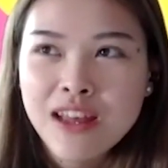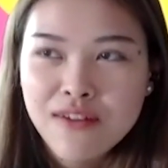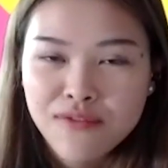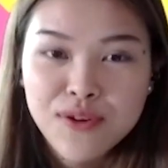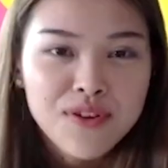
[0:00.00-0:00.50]

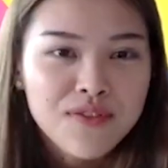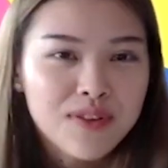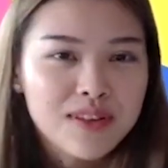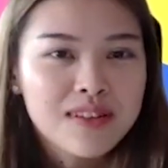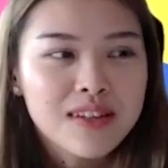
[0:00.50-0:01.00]
every
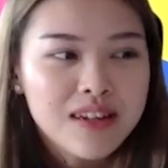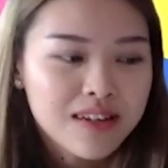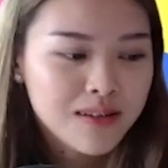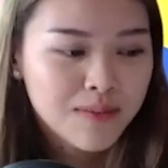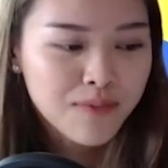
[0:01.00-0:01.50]
university there's
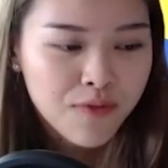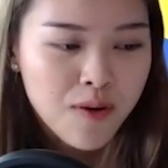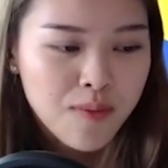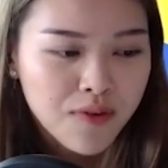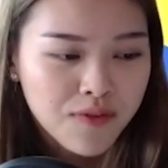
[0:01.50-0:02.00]
some
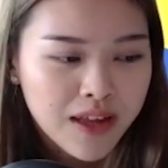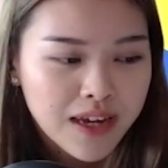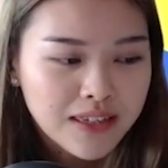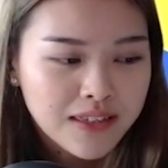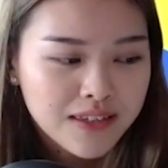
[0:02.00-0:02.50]
form of
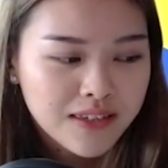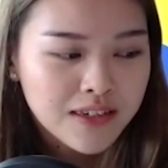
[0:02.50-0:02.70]
like